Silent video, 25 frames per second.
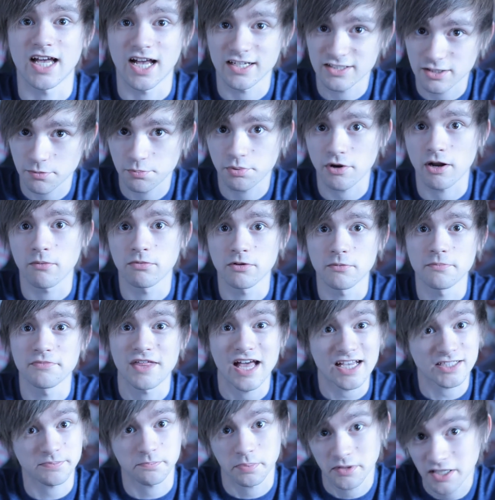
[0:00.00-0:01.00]
that's a problem.
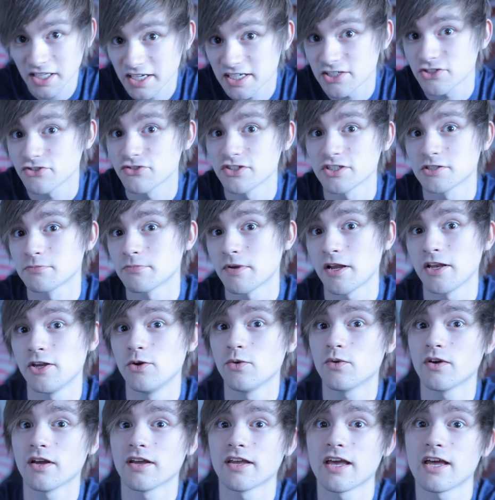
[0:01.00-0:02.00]
That's plagiarism, and
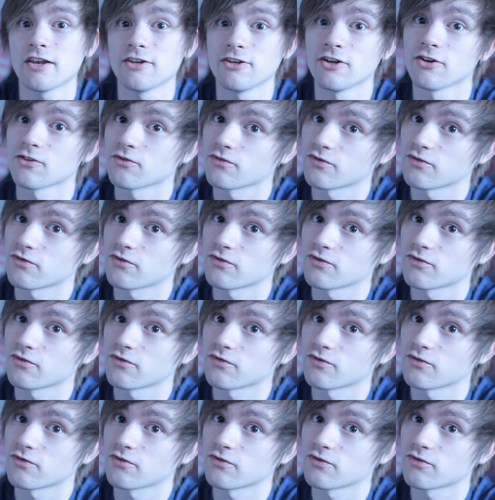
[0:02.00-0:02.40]
you can get done